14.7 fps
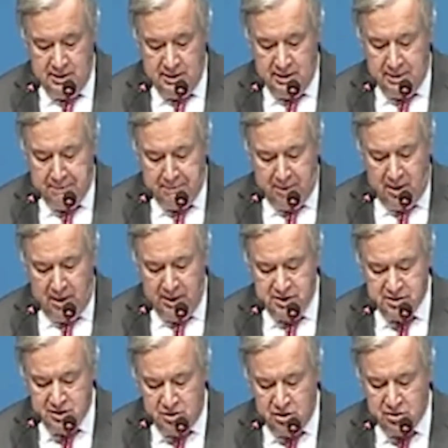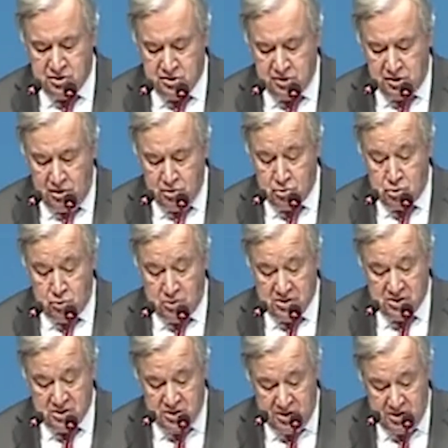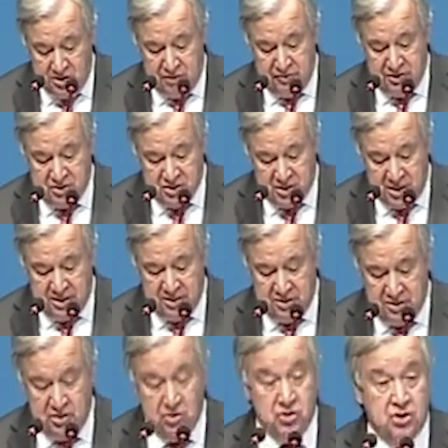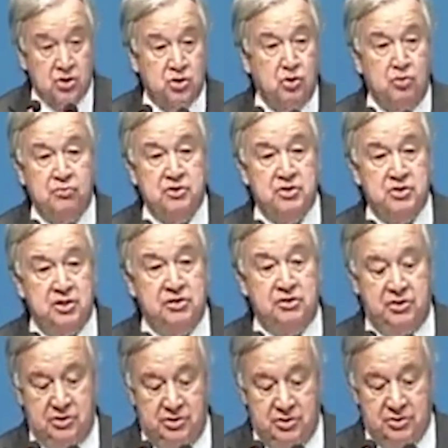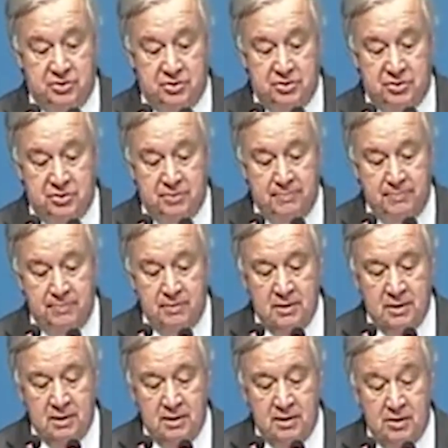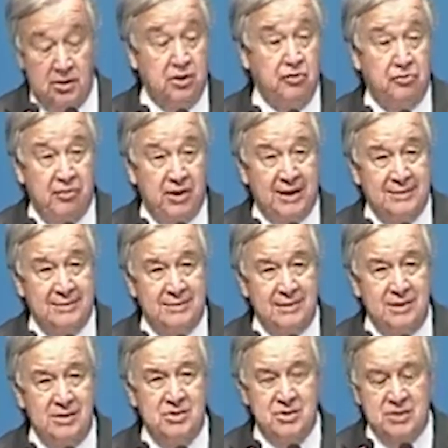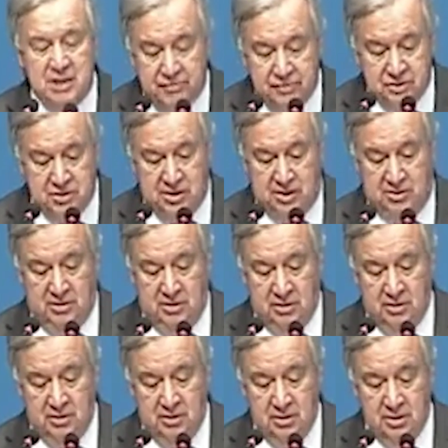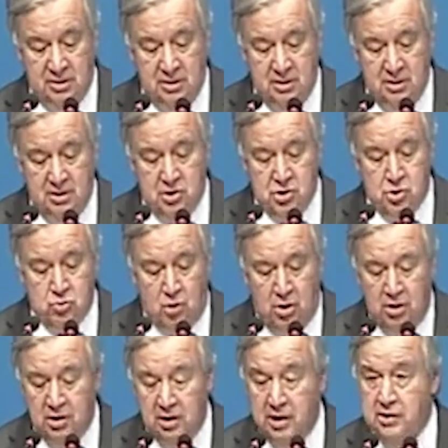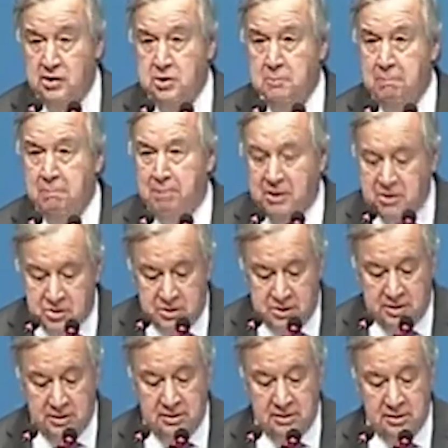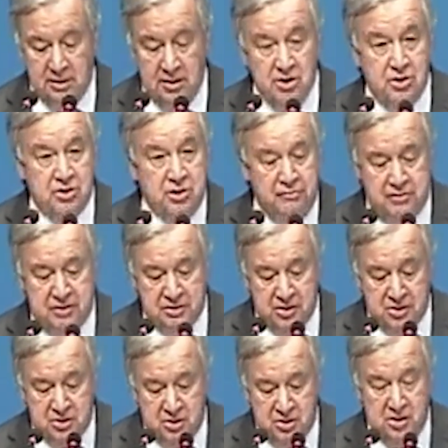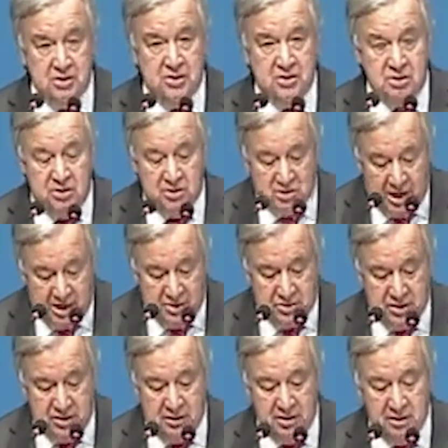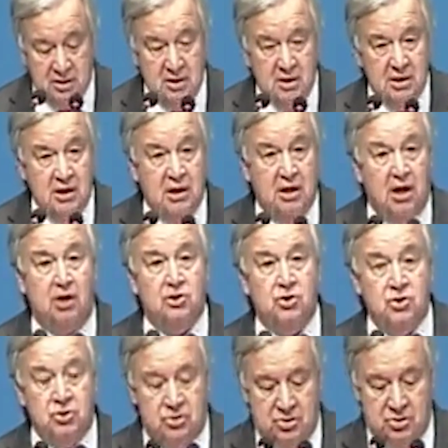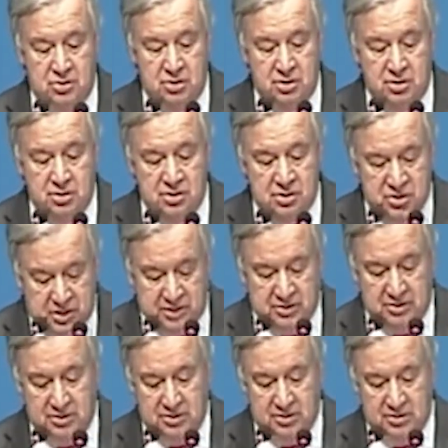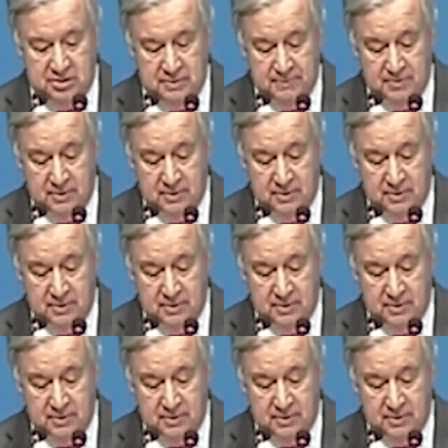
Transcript: Nepal has lost close to a third of its ice in just over 30 years. The effect is devastating. Swollen lakes bursting, rivers and seas rising, cultures threatened.